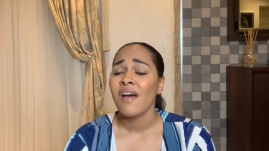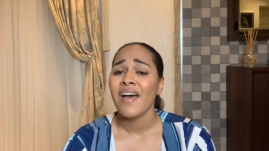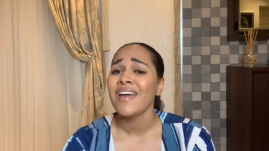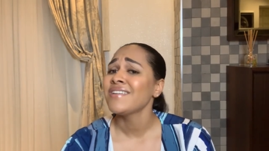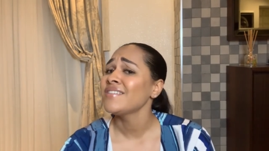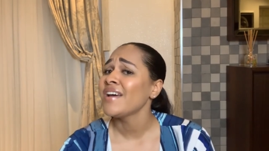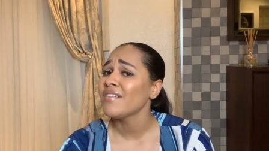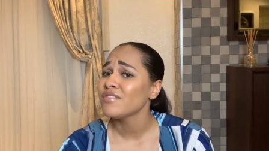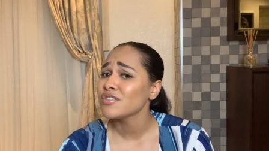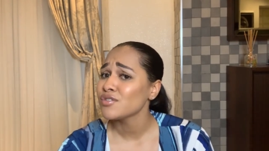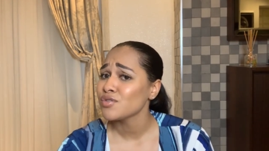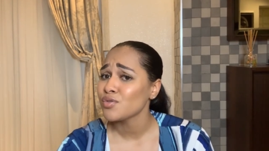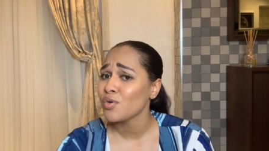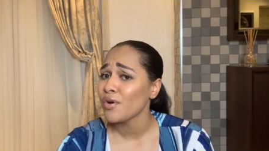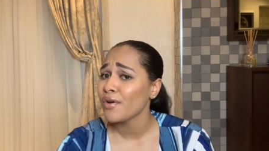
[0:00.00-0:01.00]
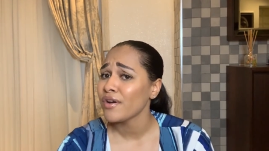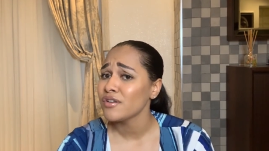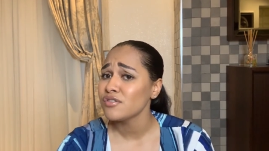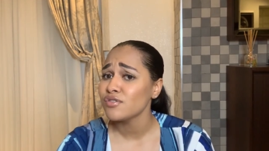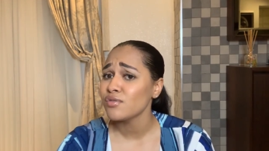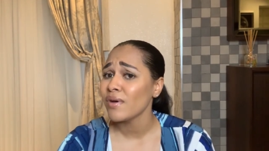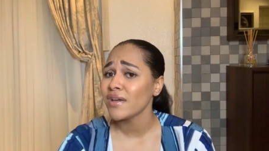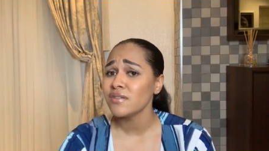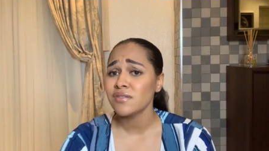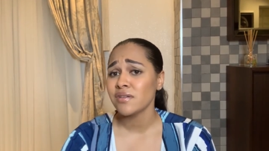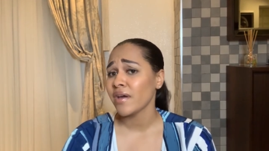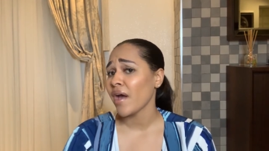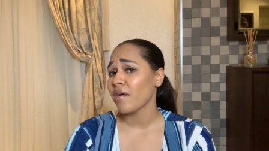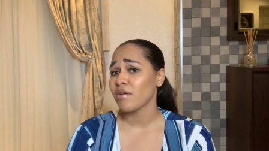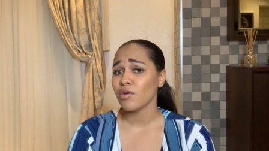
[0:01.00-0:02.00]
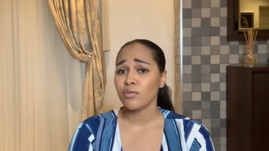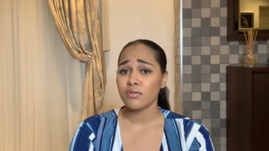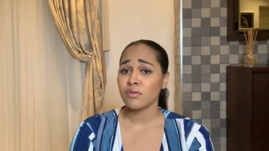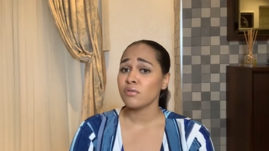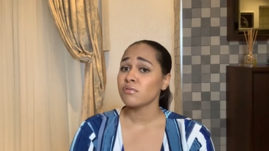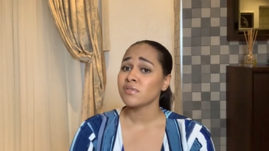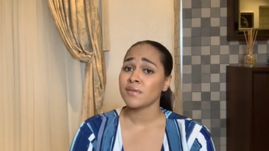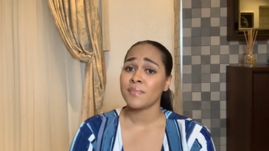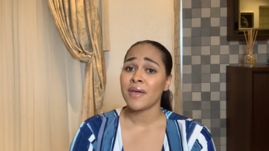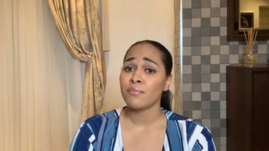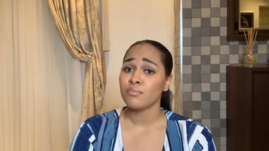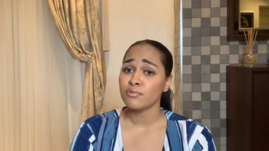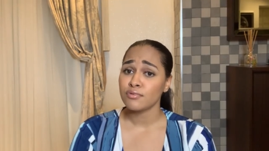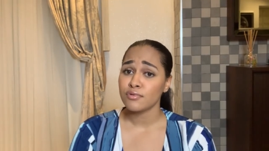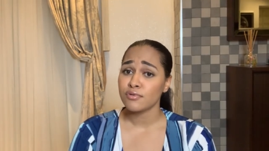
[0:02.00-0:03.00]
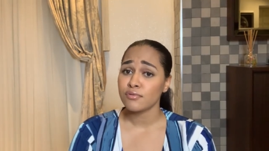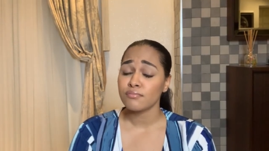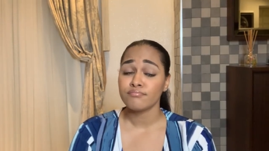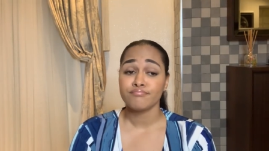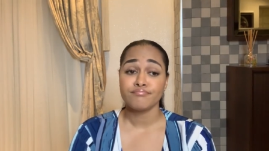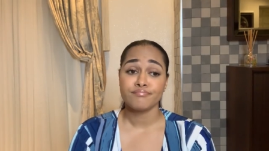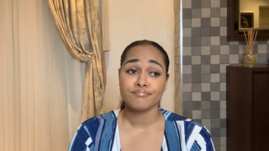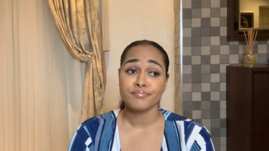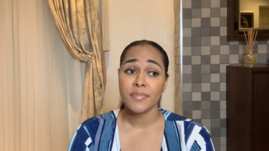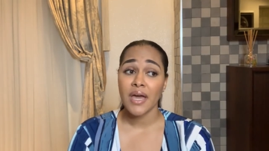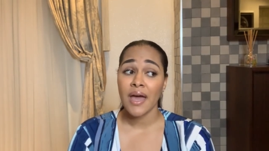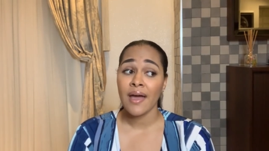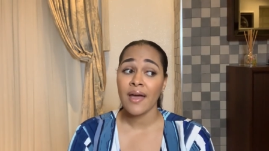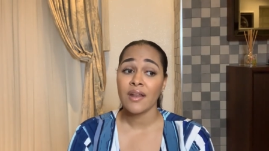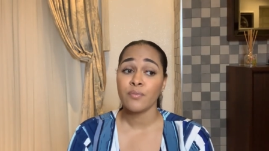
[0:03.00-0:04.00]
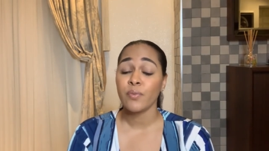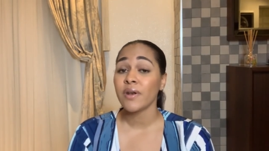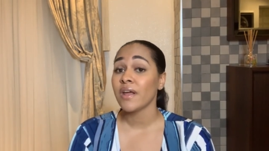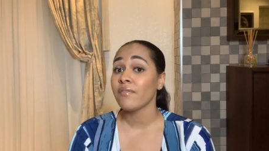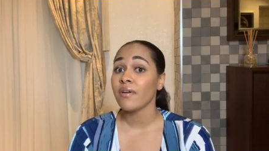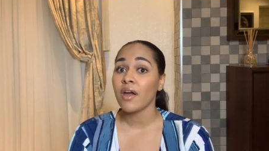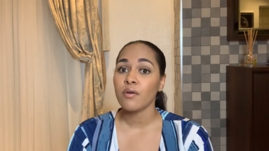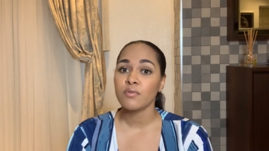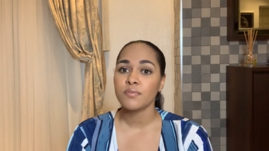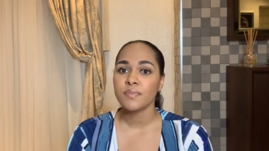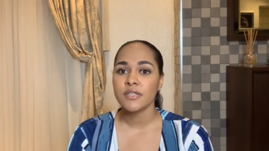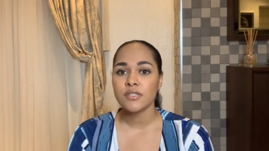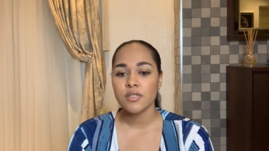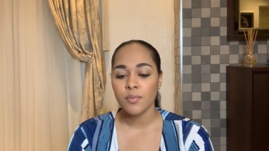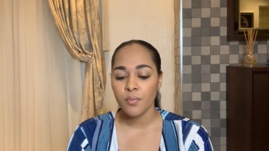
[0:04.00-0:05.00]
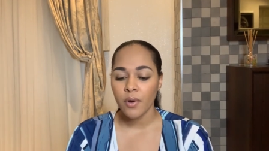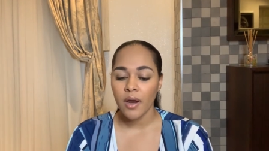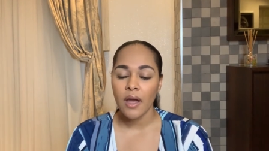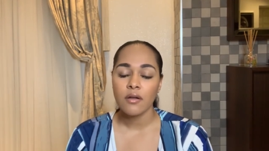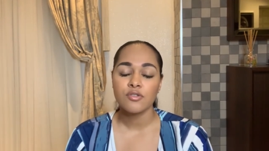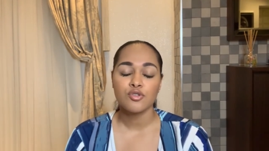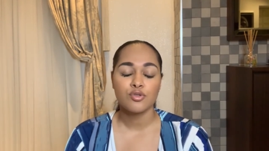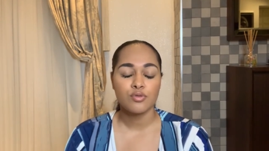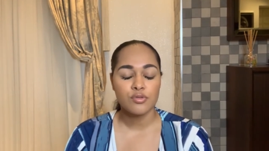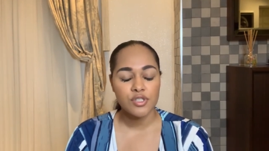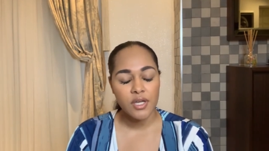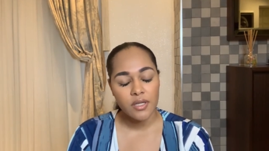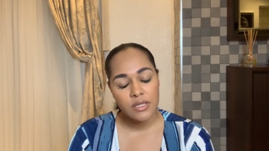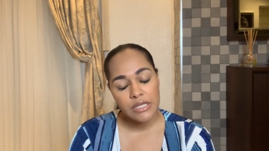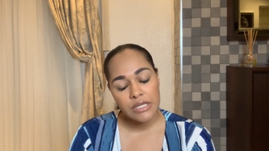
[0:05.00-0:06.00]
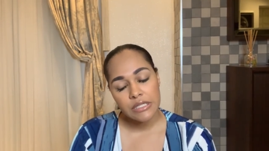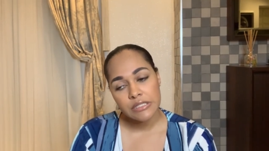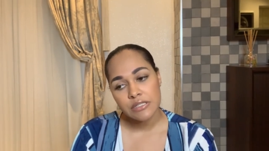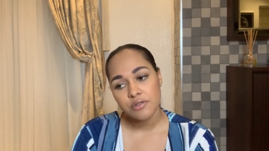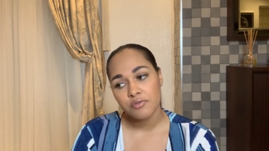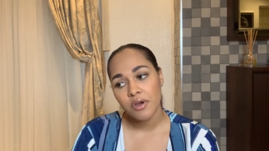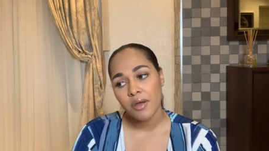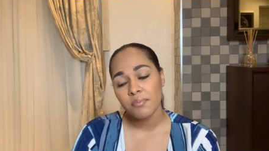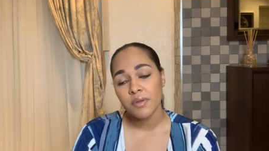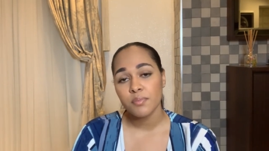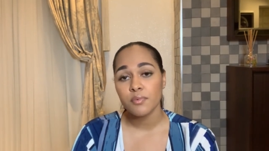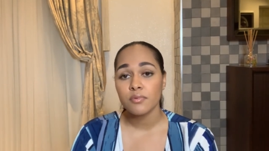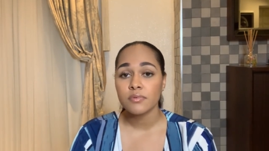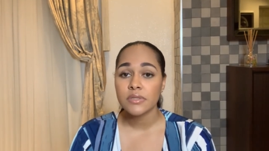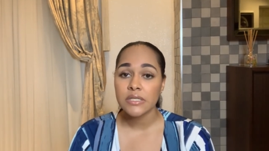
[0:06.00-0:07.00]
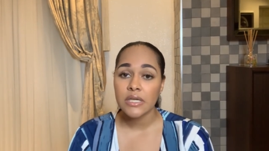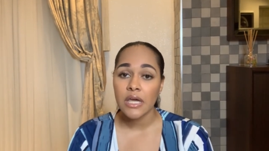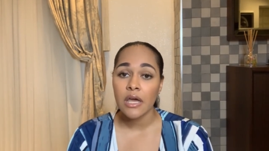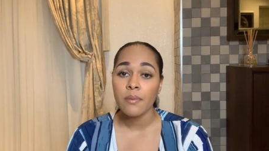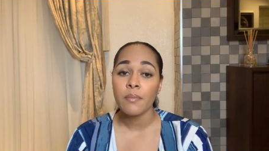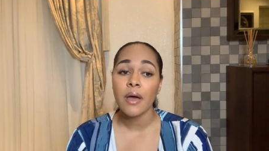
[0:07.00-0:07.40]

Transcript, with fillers: I didn't have a store, so I used to carry all the clothes in my boots. And whenever I would be somewhere, I would, you know, check the Instagram, people would DM,